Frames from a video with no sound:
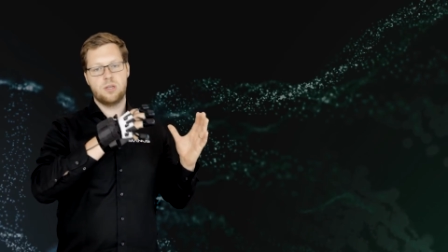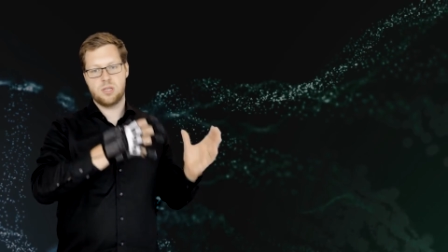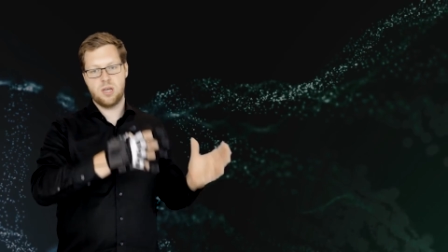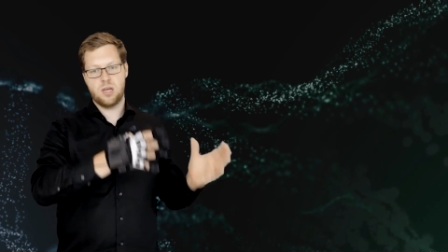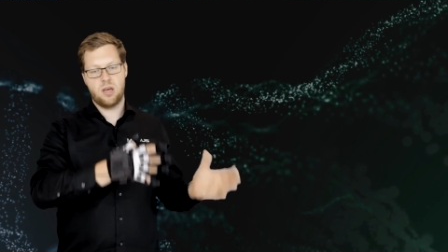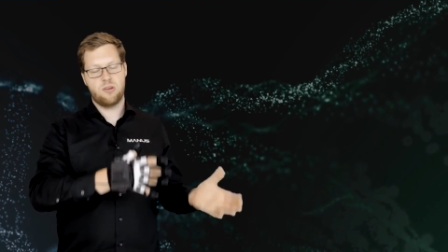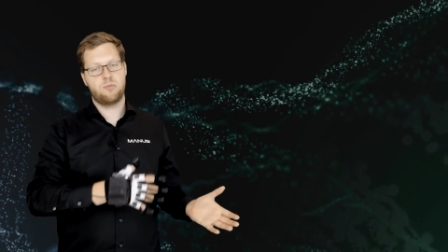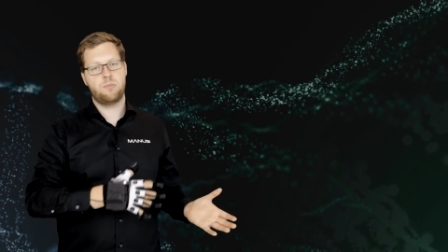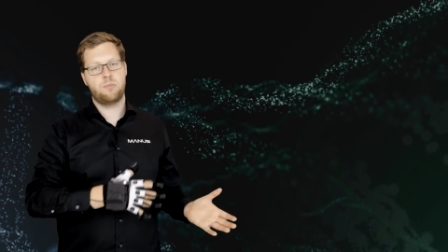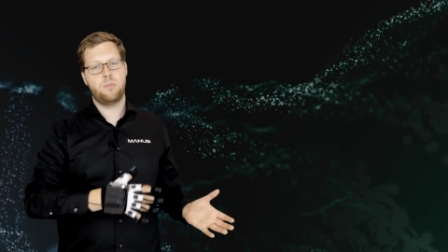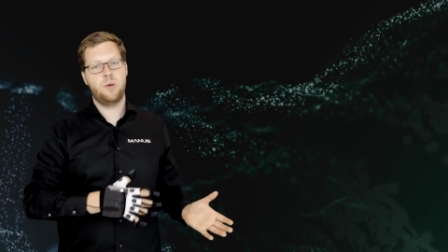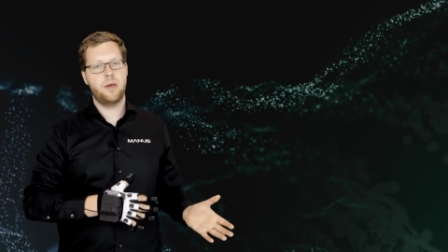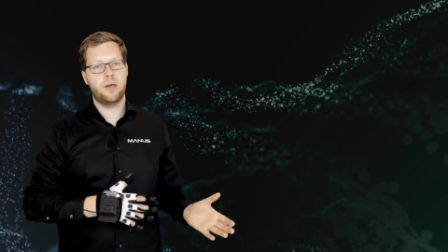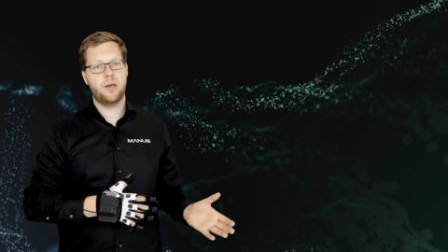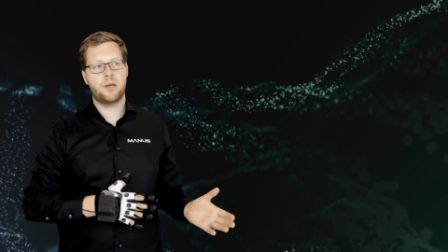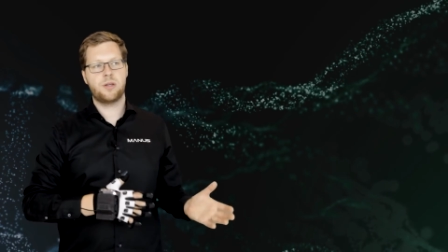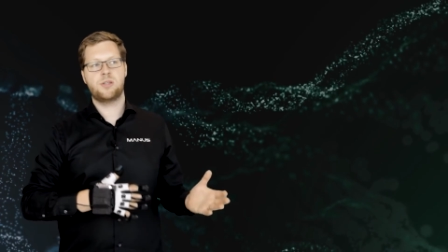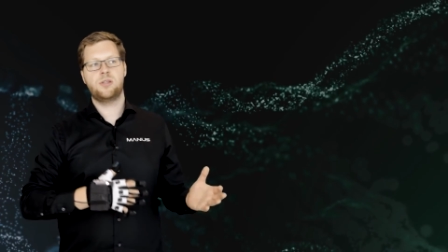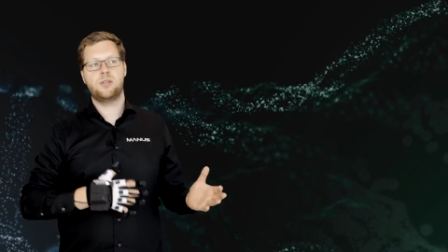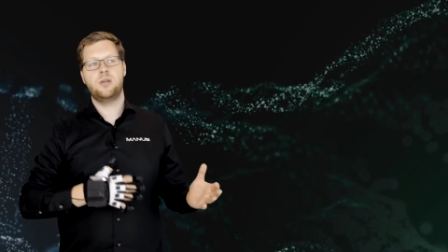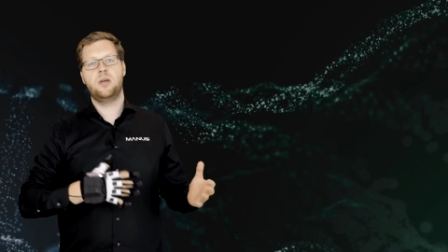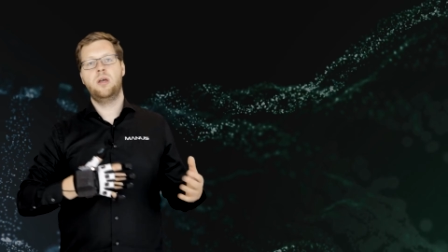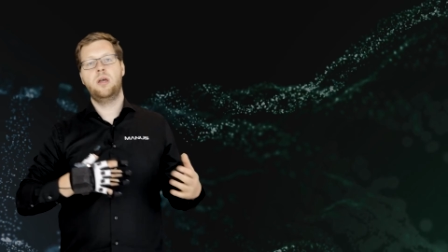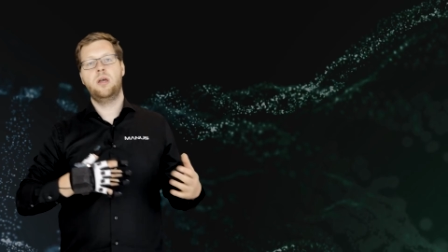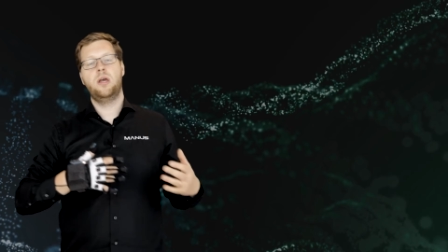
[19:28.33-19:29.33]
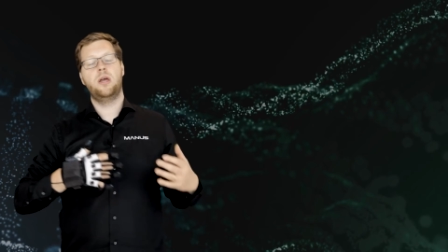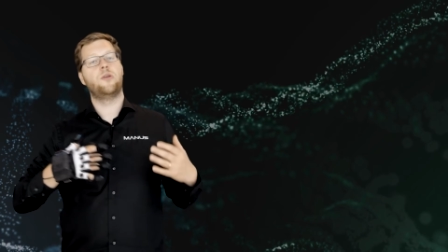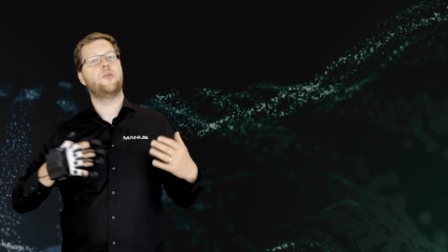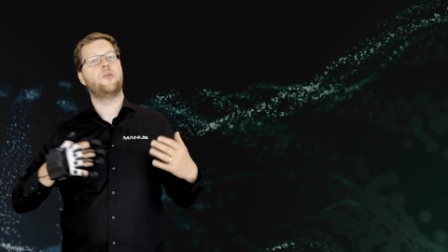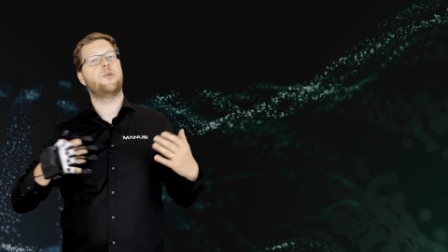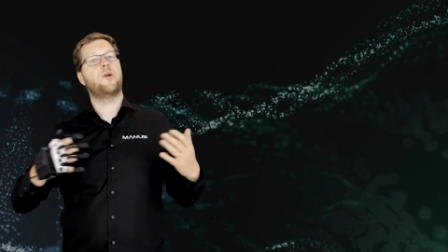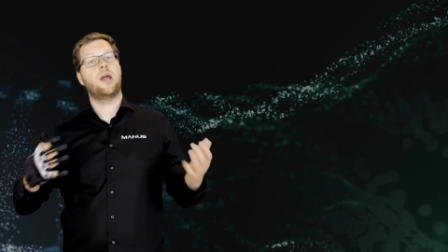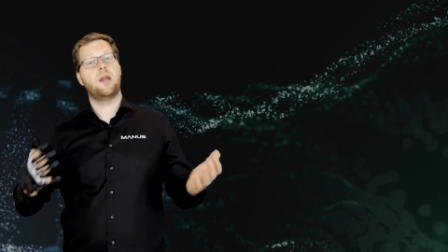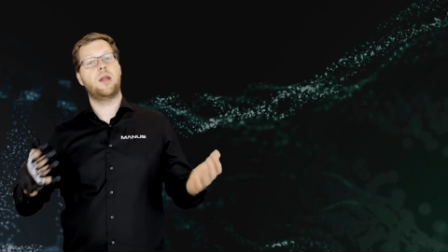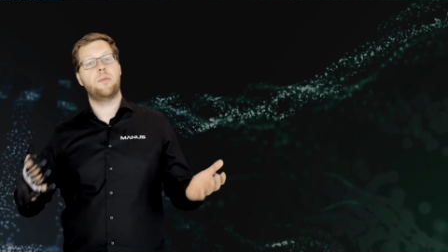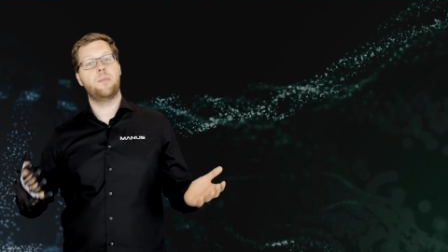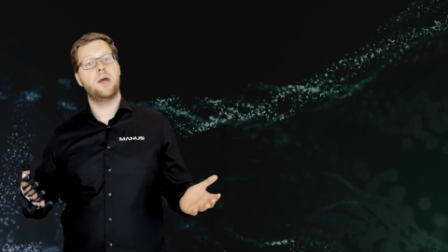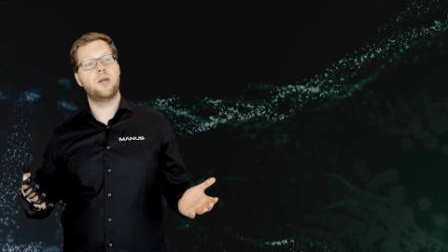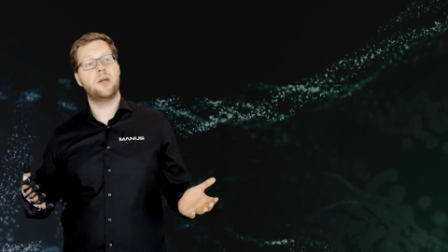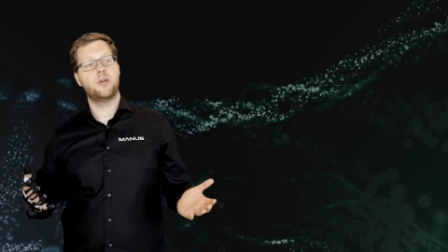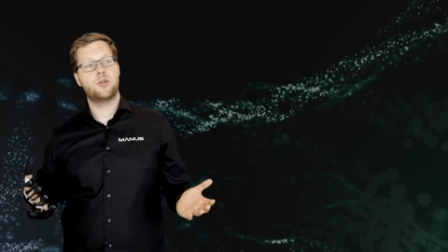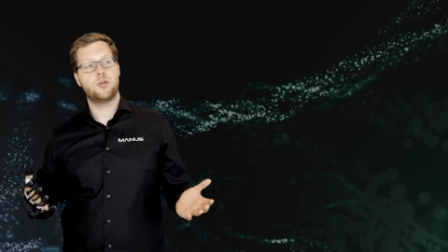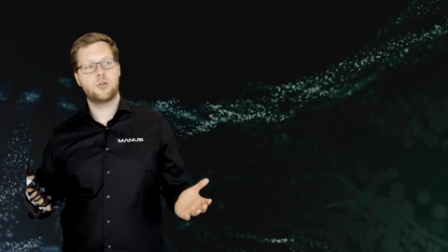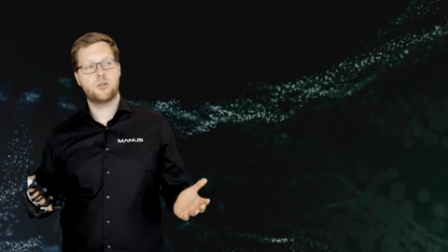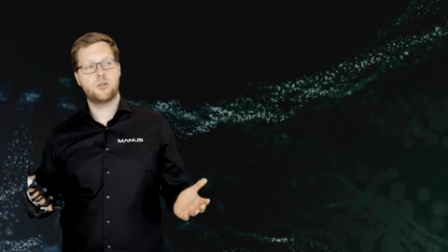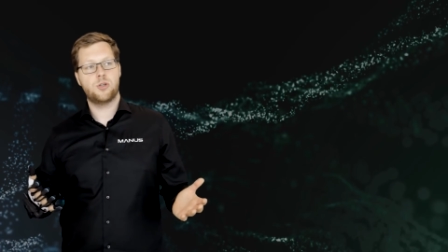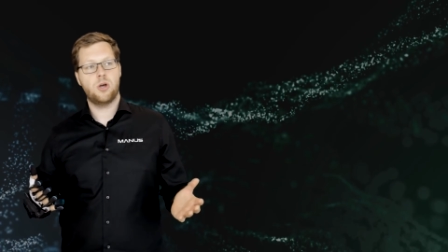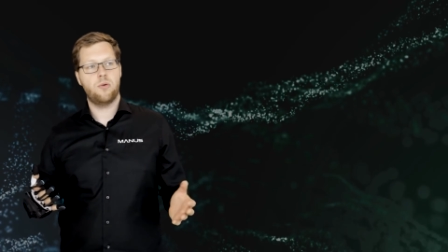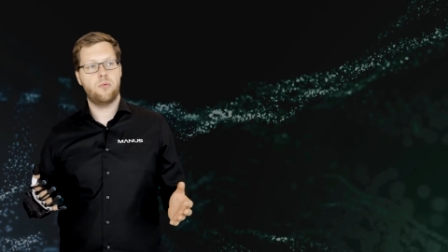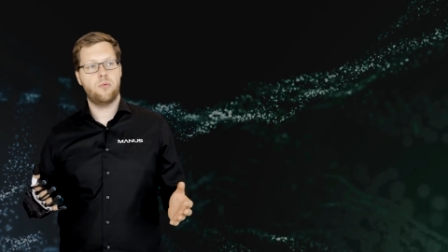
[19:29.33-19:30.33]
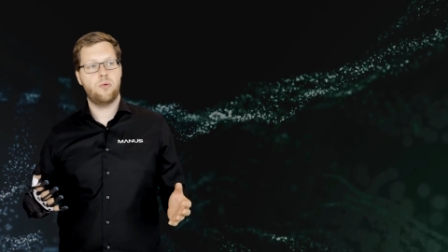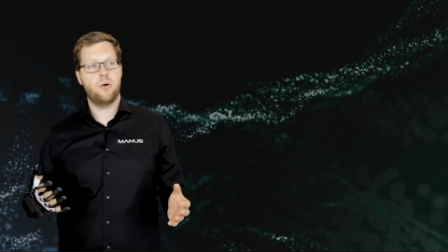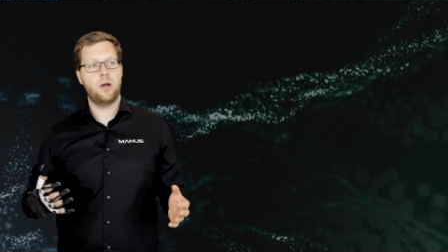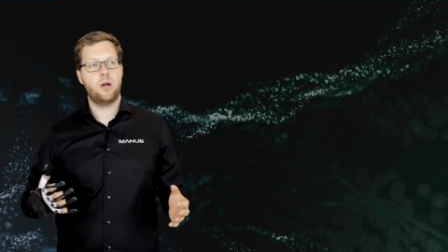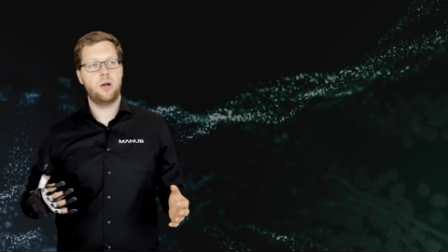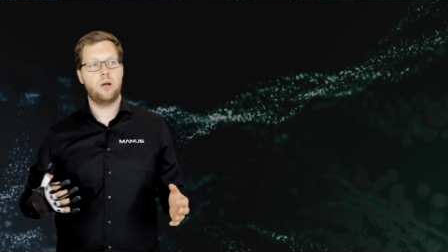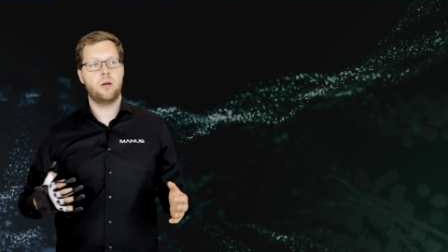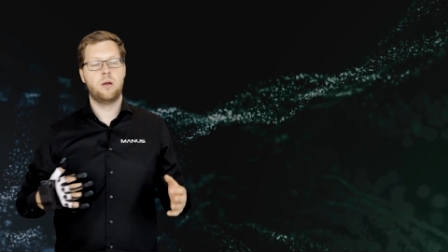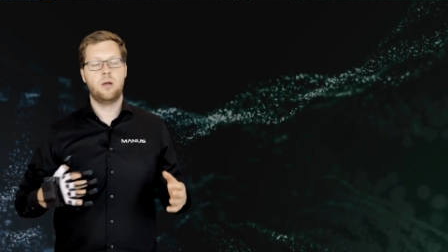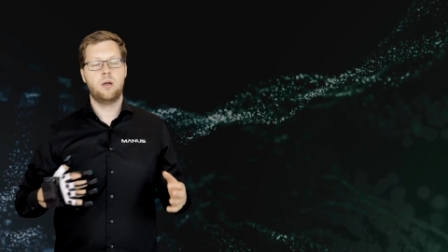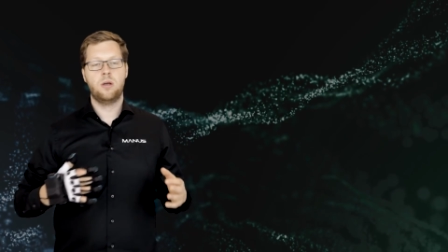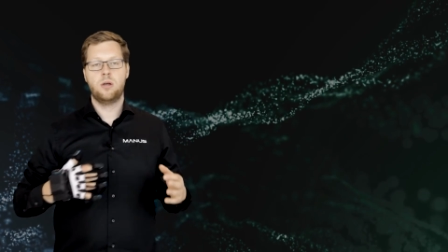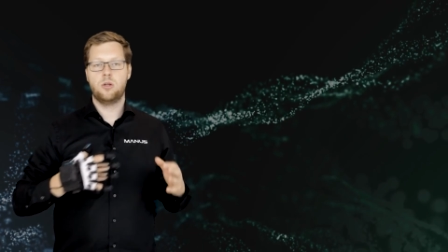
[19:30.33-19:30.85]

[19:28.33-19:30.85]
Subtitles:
FBX in your animation software